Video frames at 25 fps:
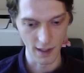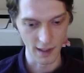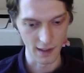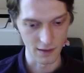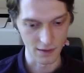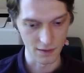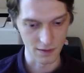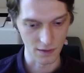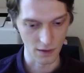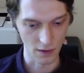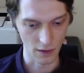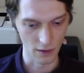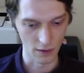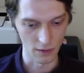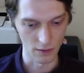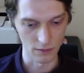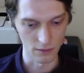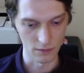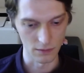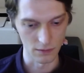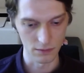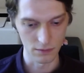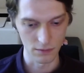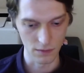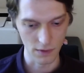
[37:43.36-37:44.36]
And
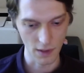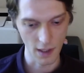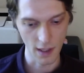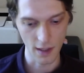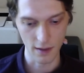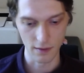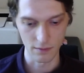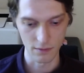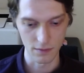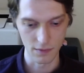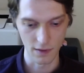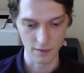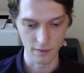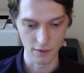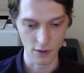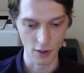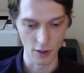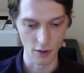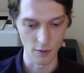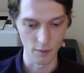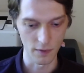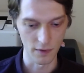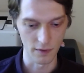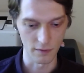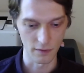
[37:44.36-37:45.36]
so, yeah, definitely
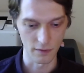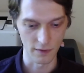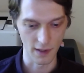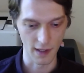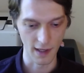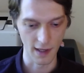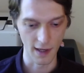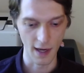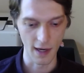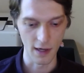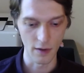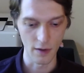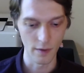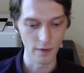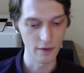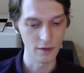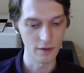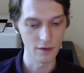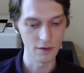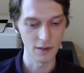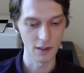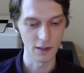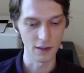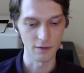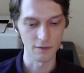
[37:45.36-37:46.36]
open for that. I know
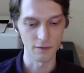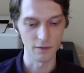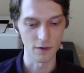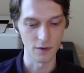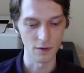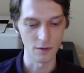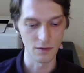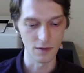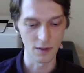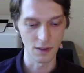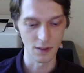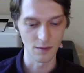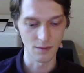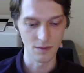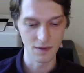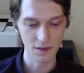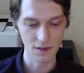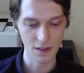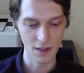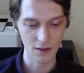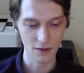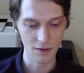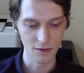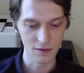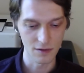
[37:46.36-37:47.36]
there's like a few teams
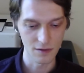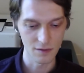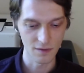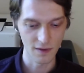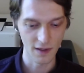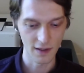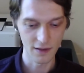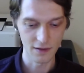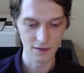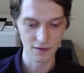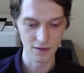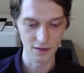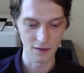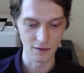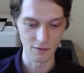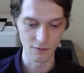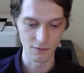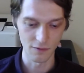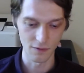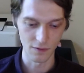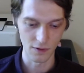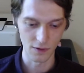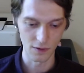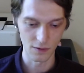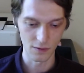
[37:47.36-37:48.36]
that use Svelte
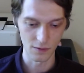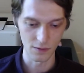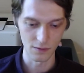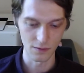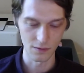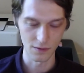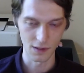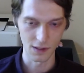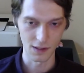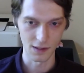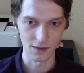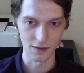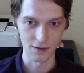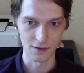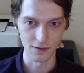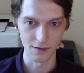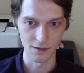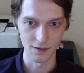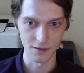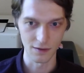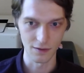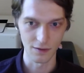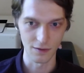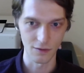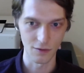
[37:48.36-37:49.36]
in Vue
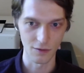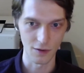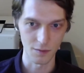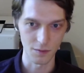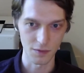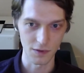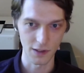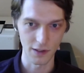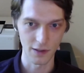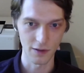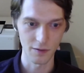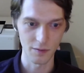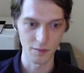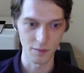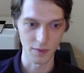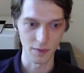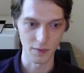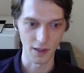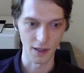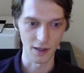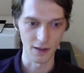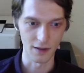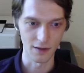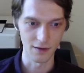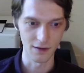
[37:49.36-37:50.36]
and crypto,
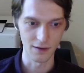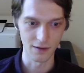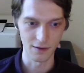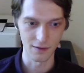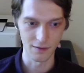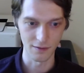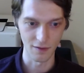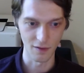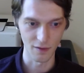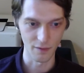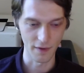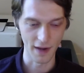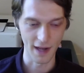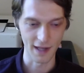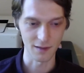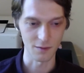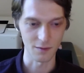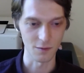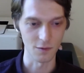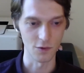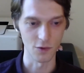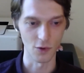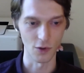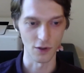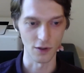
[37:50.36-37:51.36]
but the
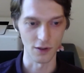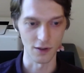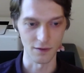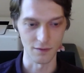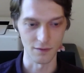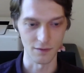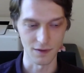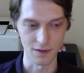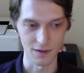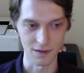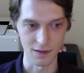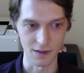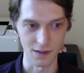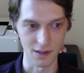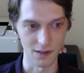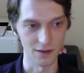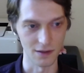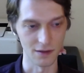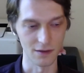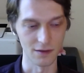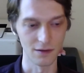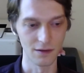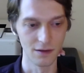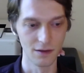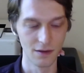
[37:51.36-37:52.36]
vast majority of it is
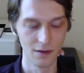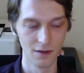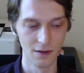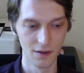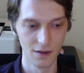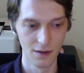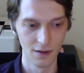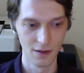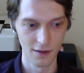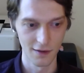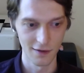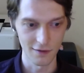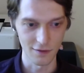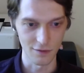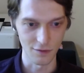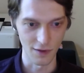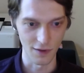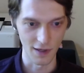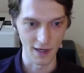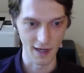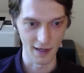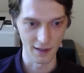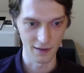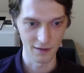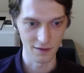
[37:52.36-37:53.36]
still
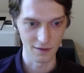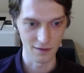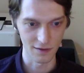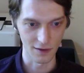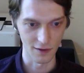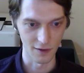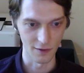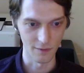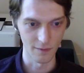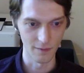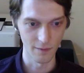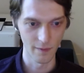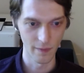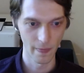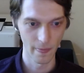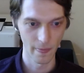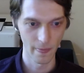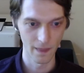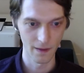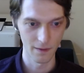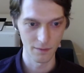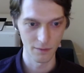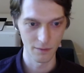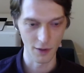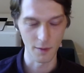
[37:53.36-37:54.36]
React. So
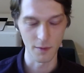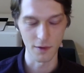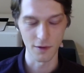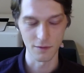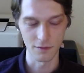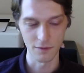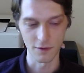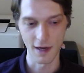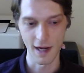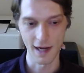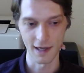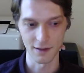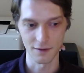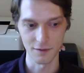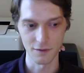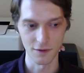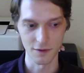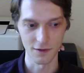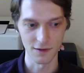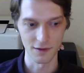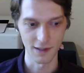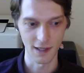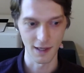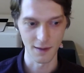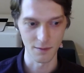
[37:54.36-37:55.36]
probably React for
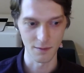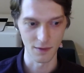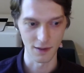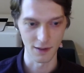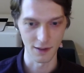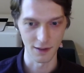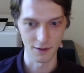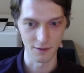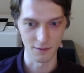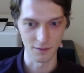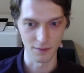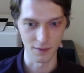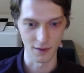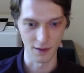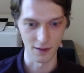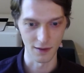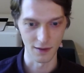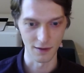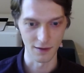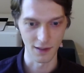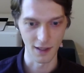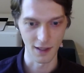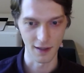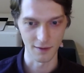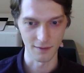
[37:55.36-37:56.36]
the time being. But
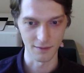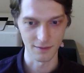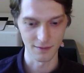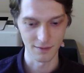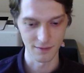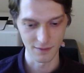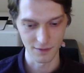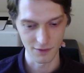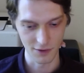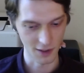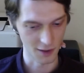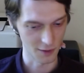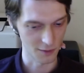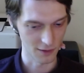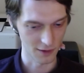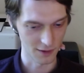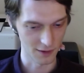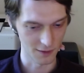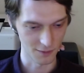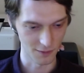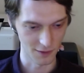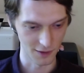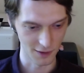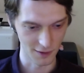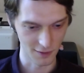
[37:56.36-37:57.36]
yeah, Jake, what
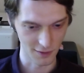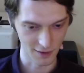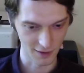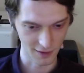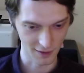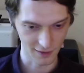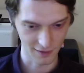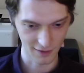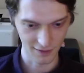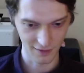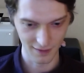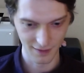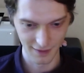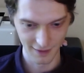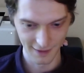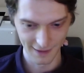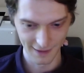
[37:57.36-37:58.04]
do you think?